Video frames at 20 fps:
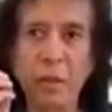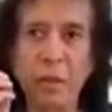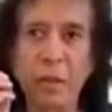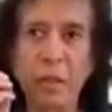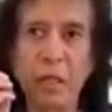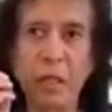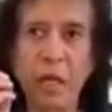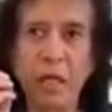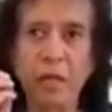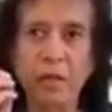
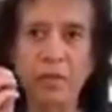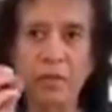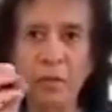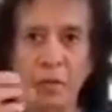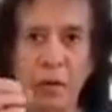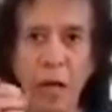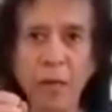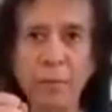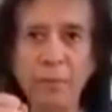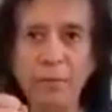kind of
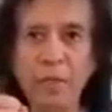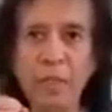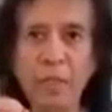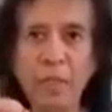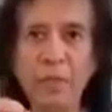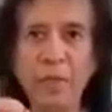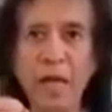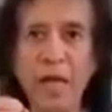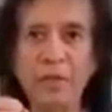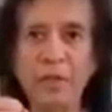grab the
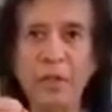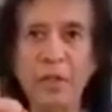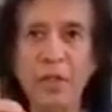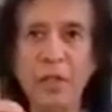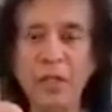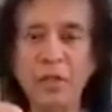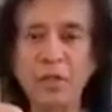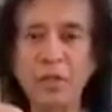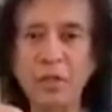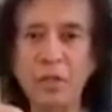
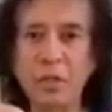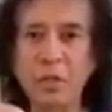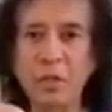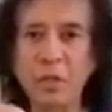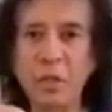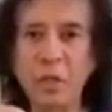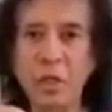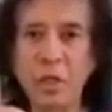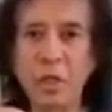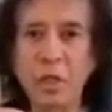
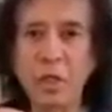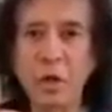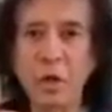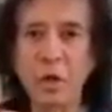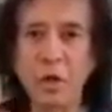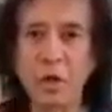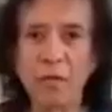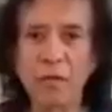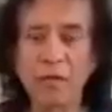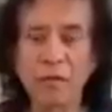imagination
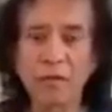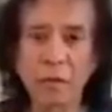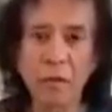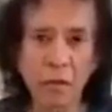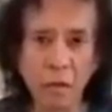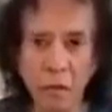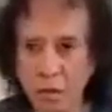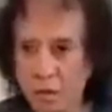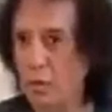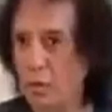of the
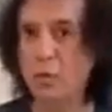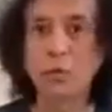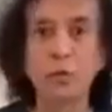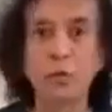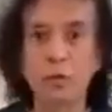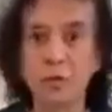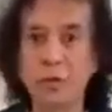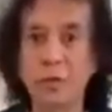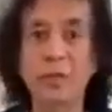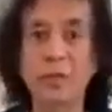
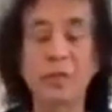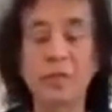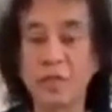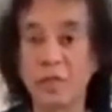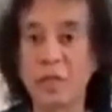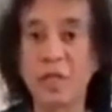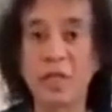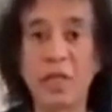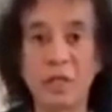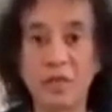connoisseurs
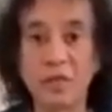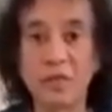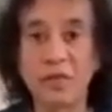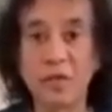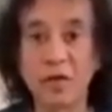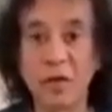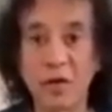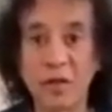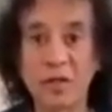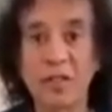sitting in the
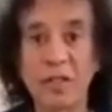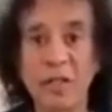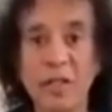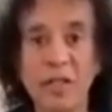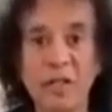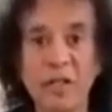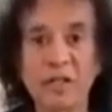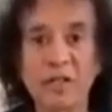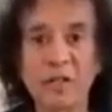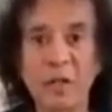front.
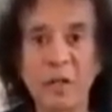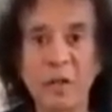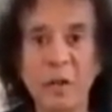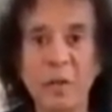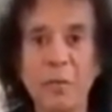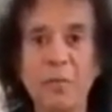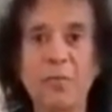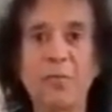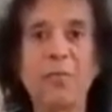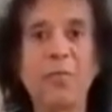
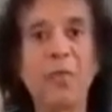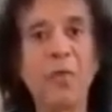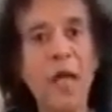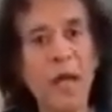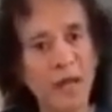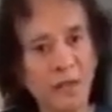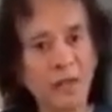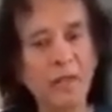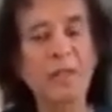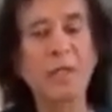So
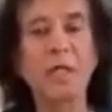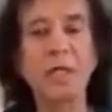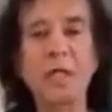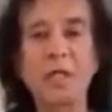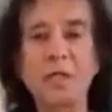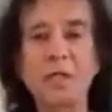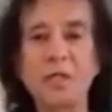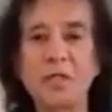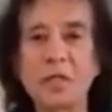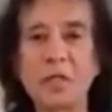that
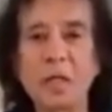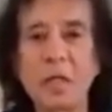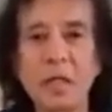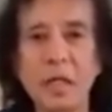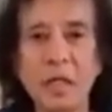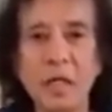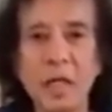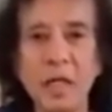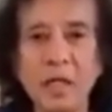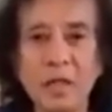is
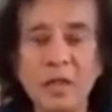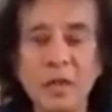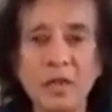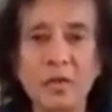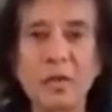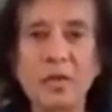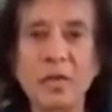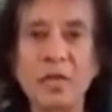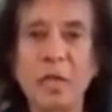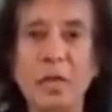an
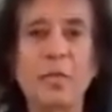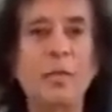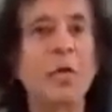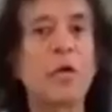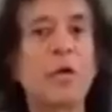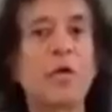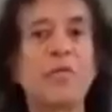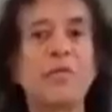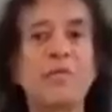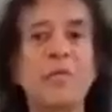interesting
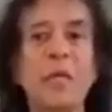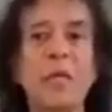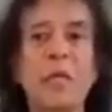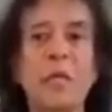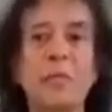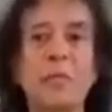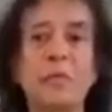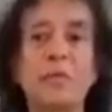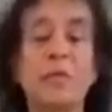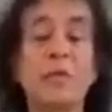way of being
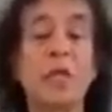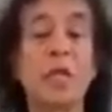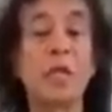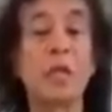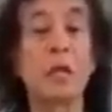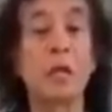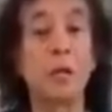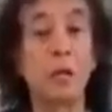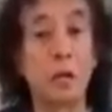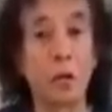able to take
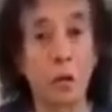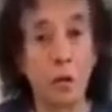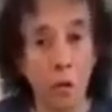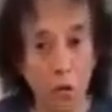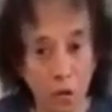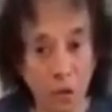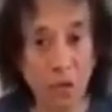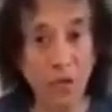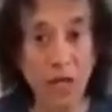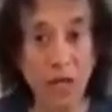a
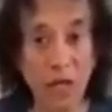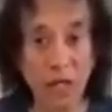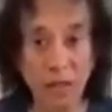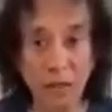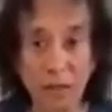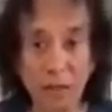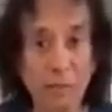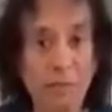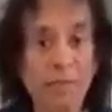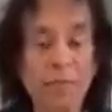long
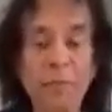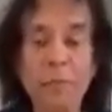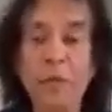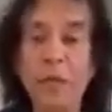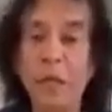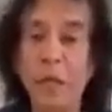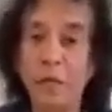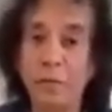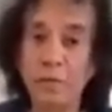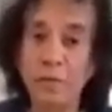qaida
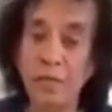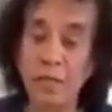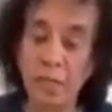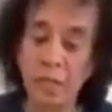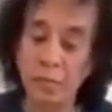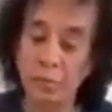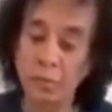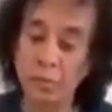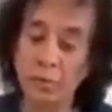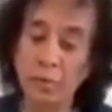and
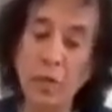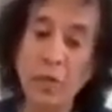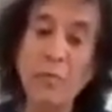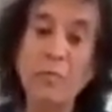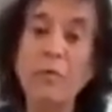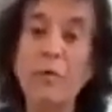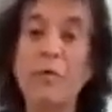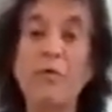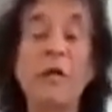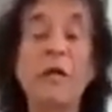be able to
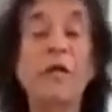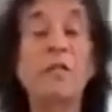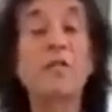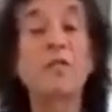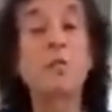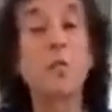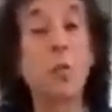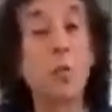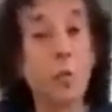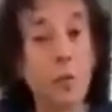
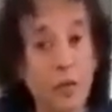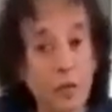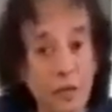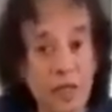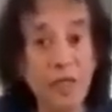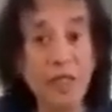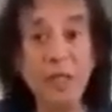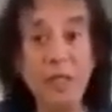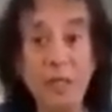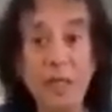improvise
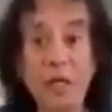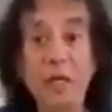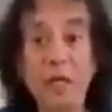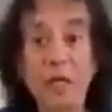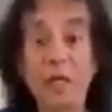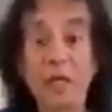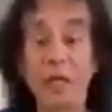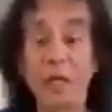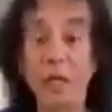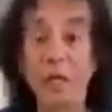within
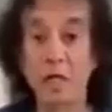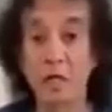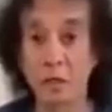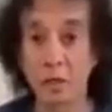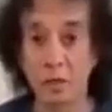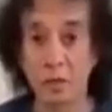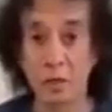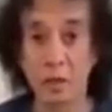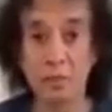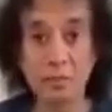
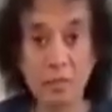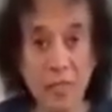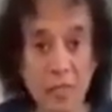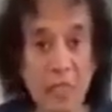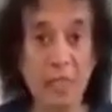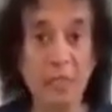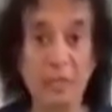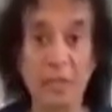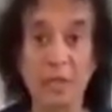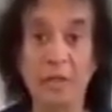the
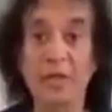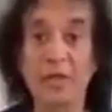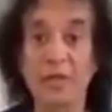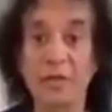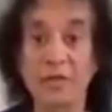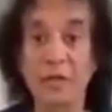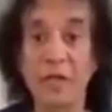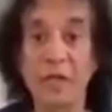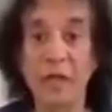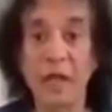meat
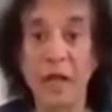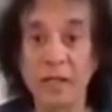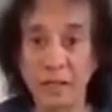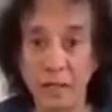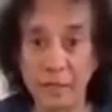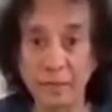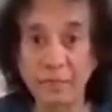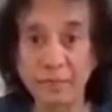of the qaida,